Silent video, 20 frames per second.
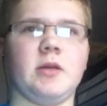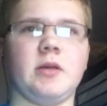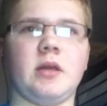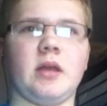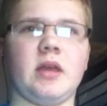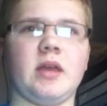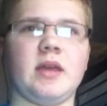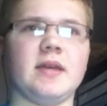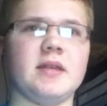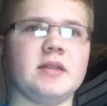
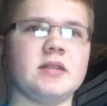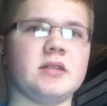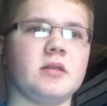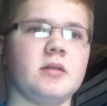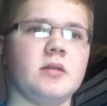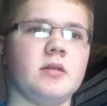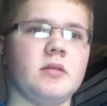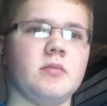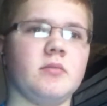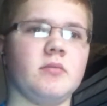I guess.
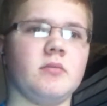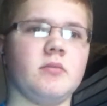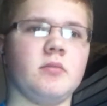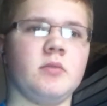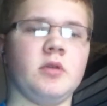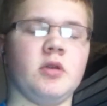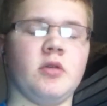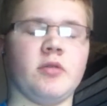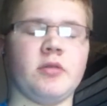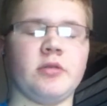
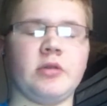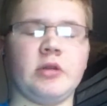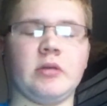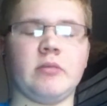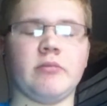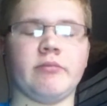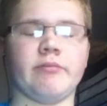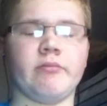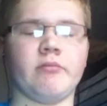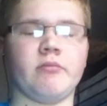No, 3.
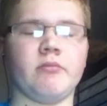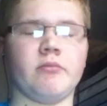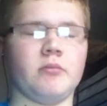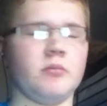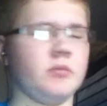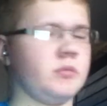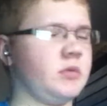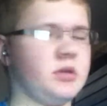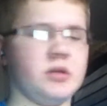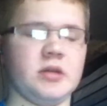
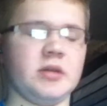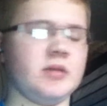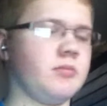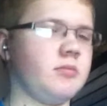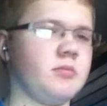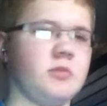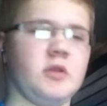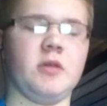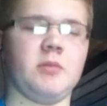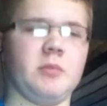
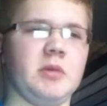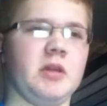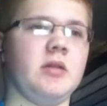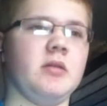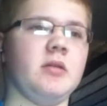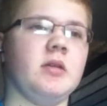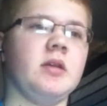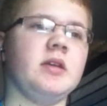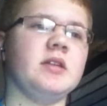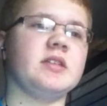Never mind.
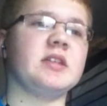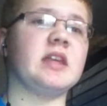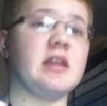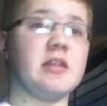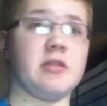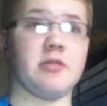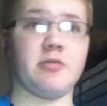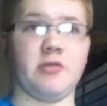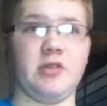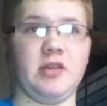
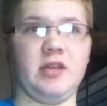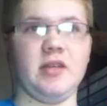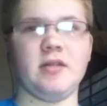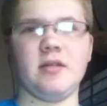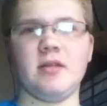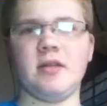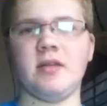SATA 3.